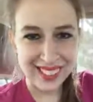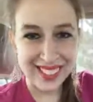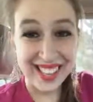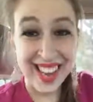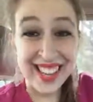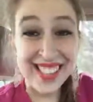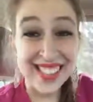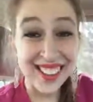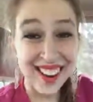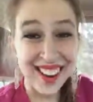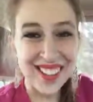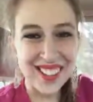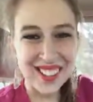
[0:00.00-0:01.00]
Yes, your
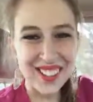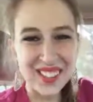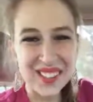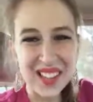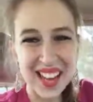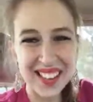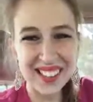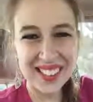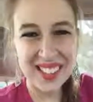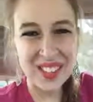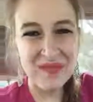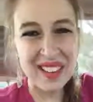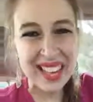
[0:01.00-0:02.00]
hearts are Krue color.
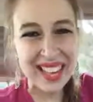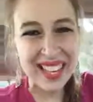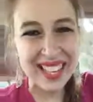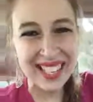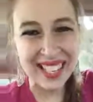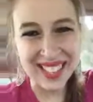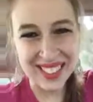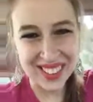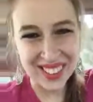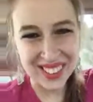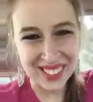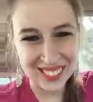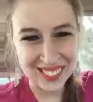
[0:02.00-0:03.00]
They're pink,
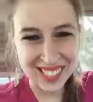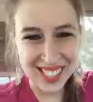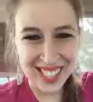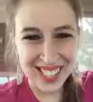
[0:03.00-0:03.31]
Euro.